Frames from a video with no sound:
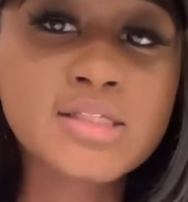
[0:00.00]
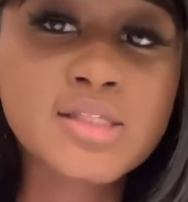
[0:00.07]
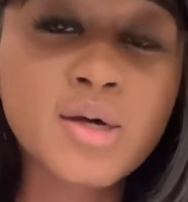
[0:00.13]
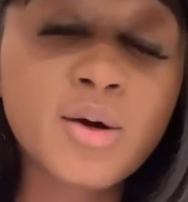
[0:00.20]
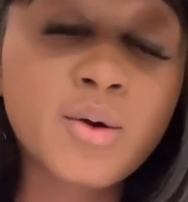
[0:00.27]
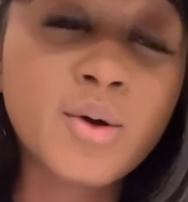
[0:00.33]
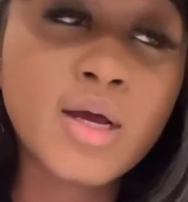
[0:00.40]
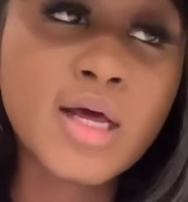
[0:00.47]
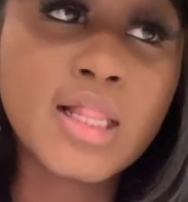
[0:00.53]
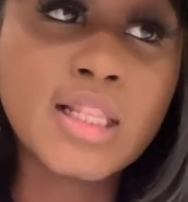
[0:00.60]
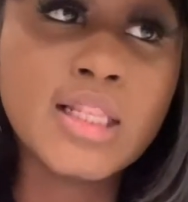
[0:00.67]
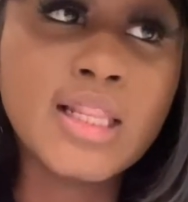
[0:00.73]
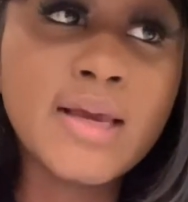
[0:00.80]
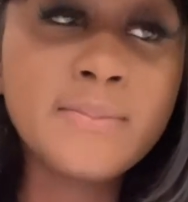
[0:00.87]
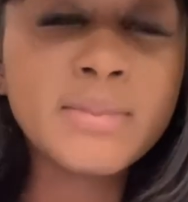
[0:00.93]
So
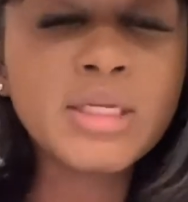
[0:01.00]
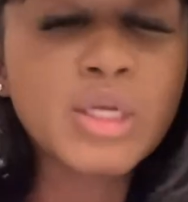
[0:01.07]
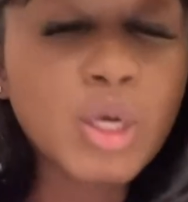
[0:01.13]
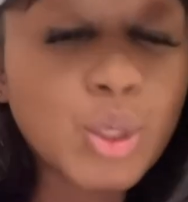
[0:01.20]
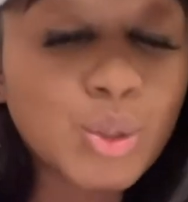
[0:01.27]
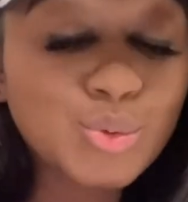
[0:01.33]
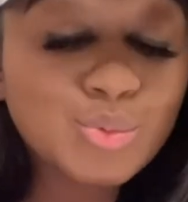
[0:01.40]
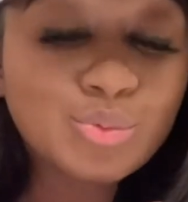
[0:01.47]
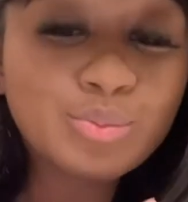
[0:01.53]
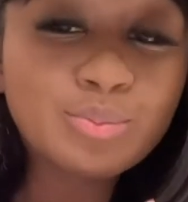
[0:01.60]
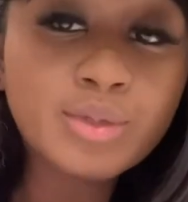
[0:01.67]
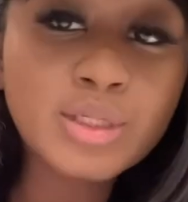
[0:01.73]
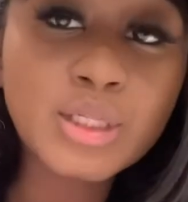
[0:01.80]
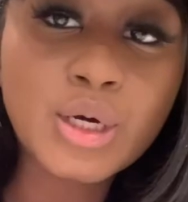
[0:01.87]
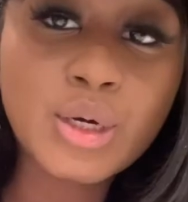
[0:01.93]
let me know
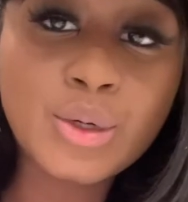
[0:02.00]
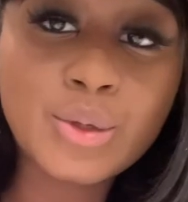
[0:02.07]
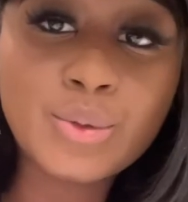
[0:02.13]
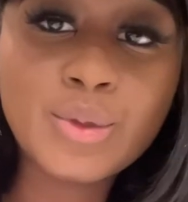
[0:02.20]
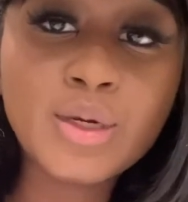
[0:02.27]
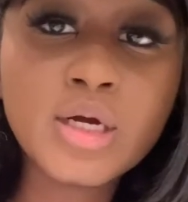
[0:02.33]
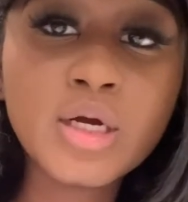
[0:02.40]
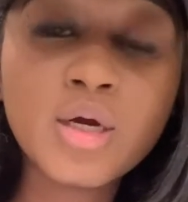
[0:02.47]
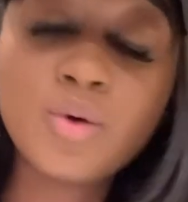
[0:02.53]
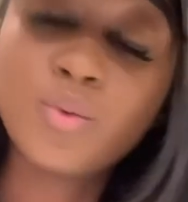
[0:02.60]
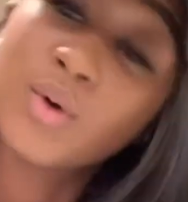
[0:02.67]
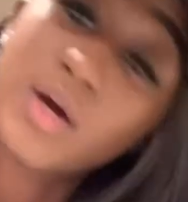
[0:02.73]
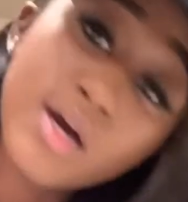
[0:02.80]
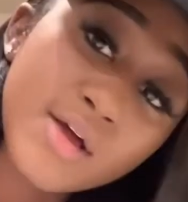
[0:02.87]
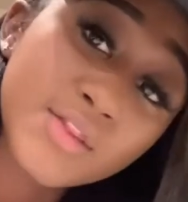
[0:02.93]
below
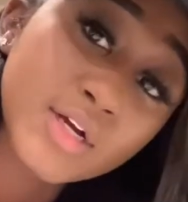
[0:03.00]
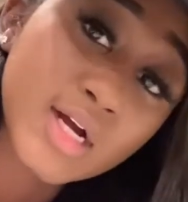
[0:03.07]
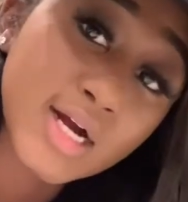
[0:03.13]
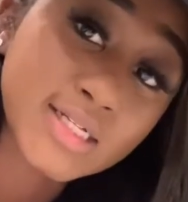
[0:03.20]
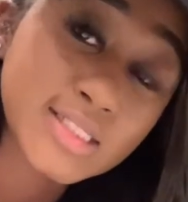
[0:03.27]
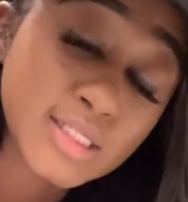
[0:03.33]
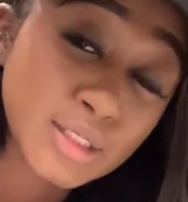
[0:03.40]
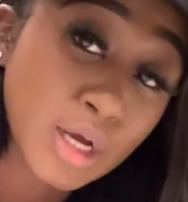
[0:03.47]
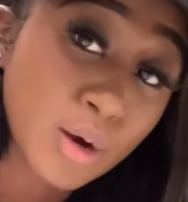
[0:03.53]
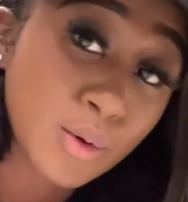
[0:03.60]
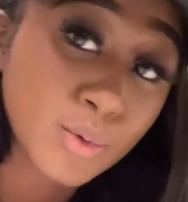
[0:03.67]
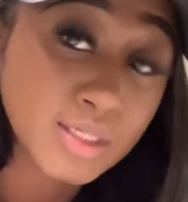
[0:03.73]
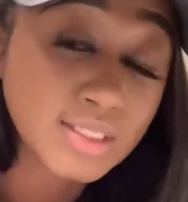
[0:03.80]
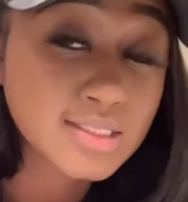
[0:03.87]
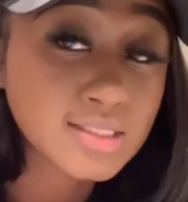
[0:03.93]
what other content y'all
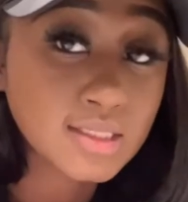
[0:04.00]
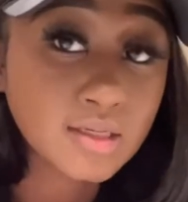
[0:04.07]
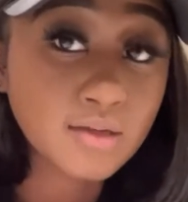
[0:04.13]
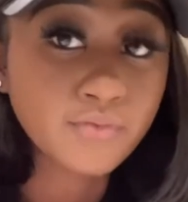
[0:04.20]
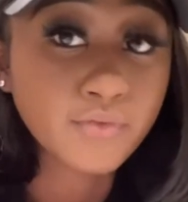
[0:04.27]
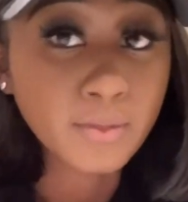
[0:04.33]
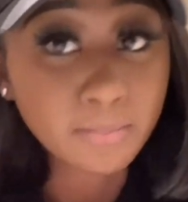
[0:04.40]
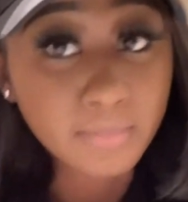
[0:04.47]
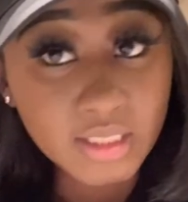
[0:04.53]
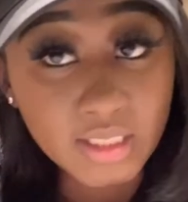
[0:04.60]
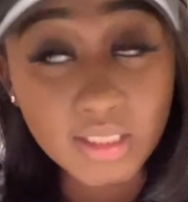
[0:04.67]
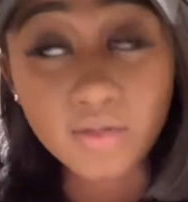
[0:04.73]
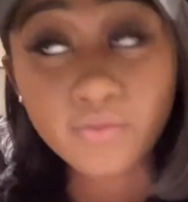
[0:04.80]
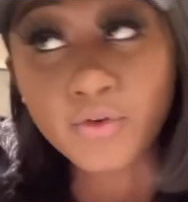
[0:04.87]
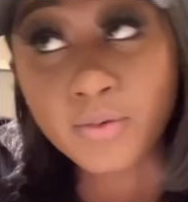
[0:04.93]
want to see from
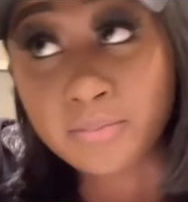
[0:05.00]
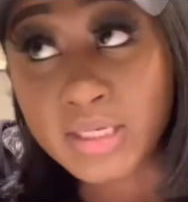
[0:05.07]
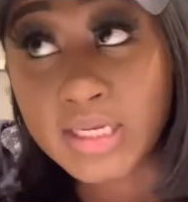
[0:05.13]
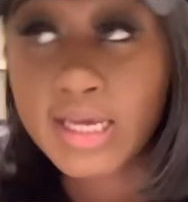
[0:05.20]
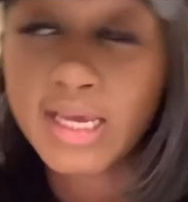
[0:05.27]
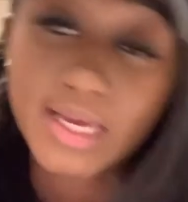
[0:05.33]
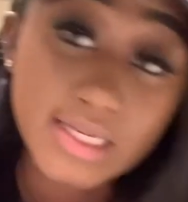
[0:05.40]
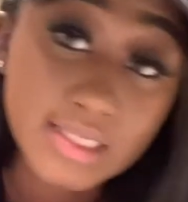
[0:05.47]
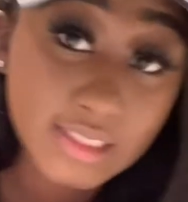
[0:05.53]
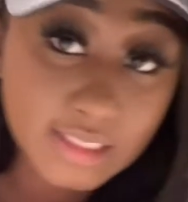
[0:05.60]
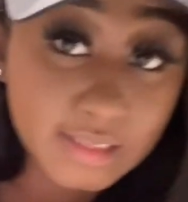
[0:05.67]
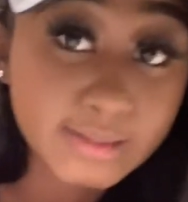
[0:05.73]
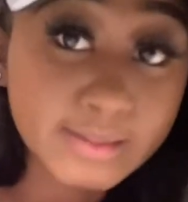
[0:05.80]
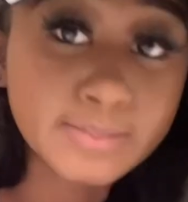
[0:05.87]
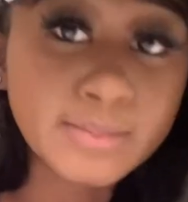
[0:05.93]
me, from me and
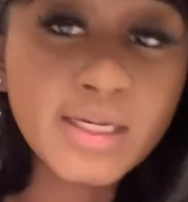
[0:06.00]
him,